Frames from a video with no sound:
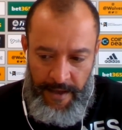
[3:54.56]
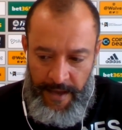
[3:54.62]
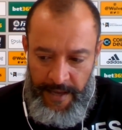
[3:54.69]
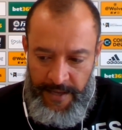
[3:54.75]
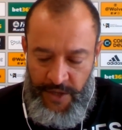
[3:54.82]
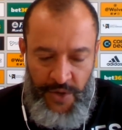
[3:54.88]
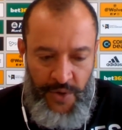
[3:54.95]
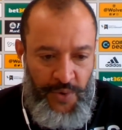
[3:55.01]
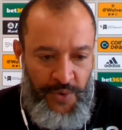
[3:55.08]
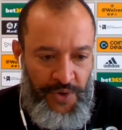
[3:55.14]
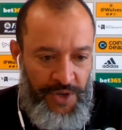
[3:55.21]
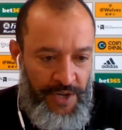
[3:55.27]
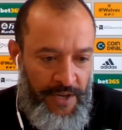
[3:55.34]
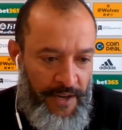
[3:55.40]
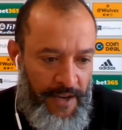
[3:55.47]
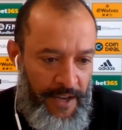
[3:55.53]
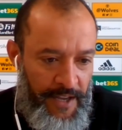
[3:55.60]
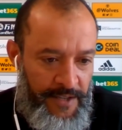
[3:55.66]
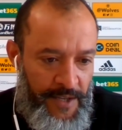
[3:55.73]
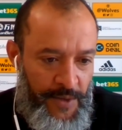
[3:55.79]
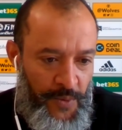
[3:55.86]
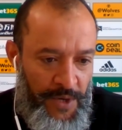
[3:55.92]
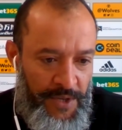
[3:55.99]
as huge as
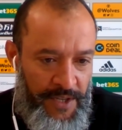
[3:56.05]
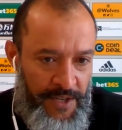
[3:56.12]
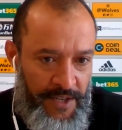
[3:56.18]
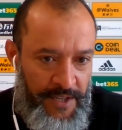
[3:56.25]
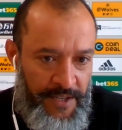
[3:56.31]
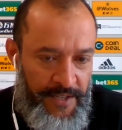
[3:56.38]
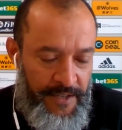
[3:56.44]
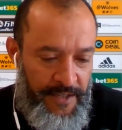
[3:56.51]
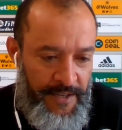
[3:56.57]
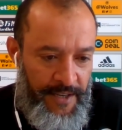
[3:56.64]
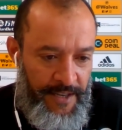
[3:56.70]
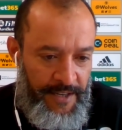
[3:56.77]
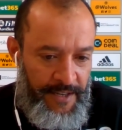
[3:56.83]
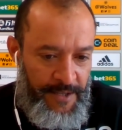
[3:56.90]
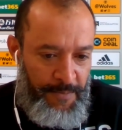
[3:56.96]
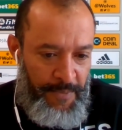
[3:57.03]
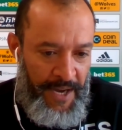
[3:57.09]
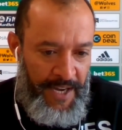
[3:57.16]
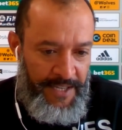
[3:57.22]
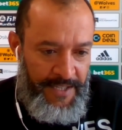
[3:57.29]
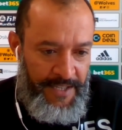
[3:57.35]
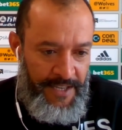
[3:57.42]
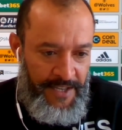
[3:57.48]
it was in his
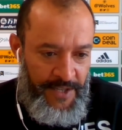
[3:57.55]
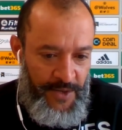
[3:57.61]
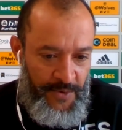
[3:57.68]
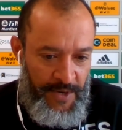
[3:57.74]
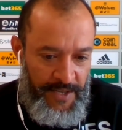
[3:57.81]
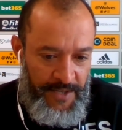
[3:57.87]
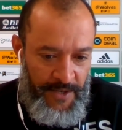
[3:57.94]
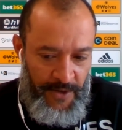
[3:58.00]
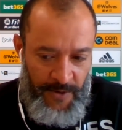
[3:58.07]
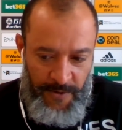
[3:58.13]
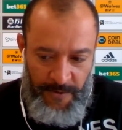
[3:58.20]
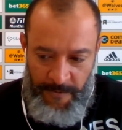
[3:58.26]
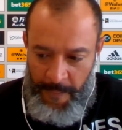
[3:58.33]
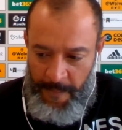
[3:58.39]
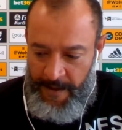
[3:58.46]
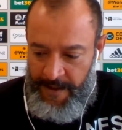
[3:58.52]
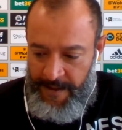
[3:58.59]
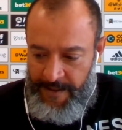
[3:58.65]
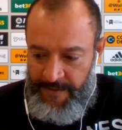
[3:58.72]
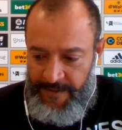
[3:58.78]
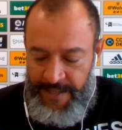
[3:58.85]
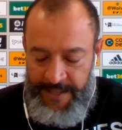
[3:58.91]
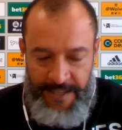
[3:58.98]
past history. So
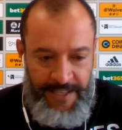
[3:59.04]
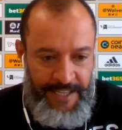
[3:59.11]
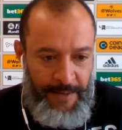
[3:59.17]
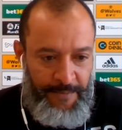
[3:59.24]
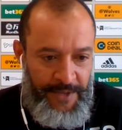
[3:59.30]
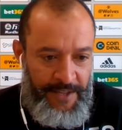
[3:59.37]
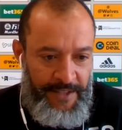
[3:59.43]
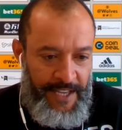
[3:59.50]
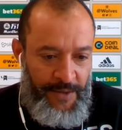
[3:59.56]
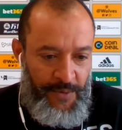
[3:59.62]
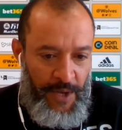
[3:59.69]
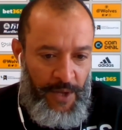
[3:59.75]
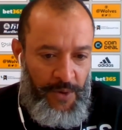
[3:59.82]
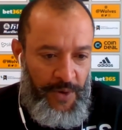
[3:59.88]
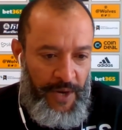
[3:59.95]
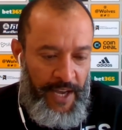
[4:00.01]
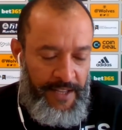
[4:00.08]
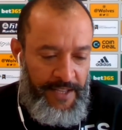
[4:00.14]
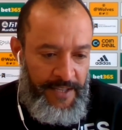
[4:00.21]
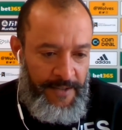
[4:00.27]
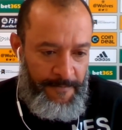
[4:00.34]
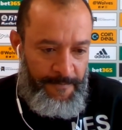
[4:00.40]
this is something that we look at.